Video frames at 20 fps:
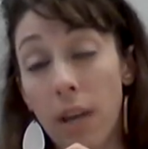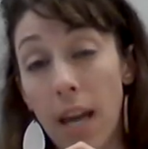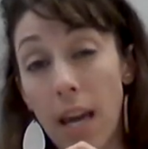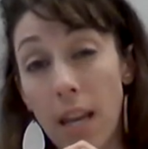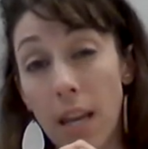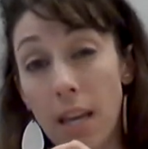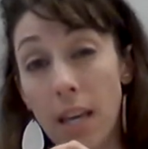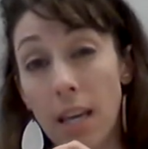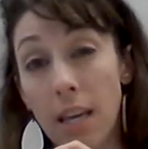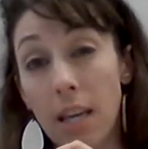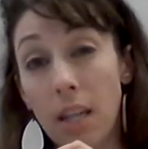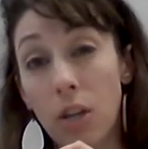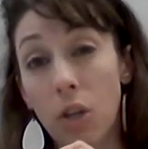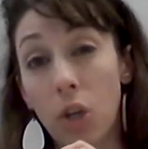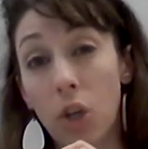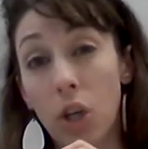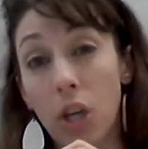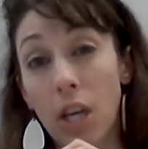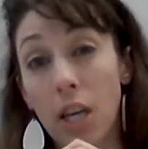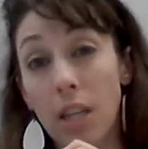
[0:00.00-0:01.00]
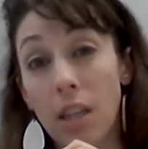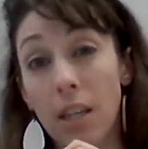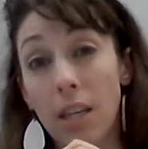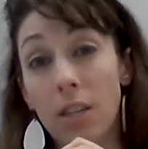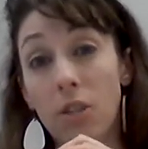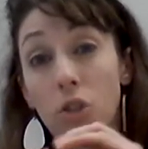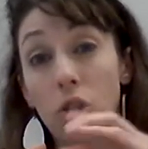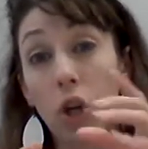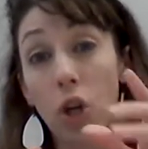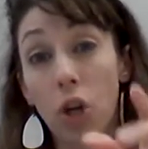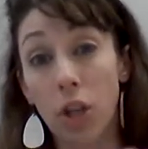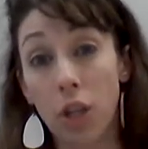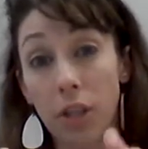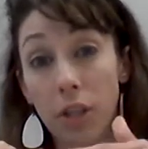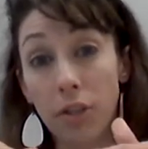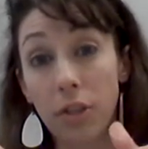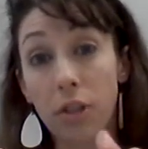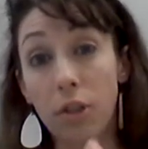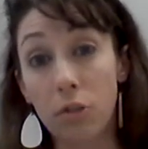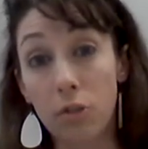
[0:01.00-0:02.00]
etiquette during this turn of
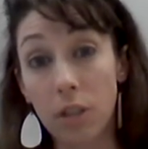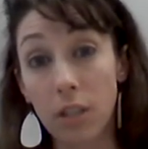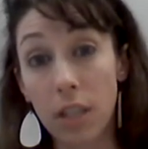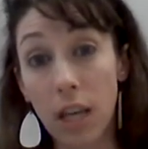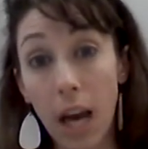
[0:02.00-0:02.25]
the century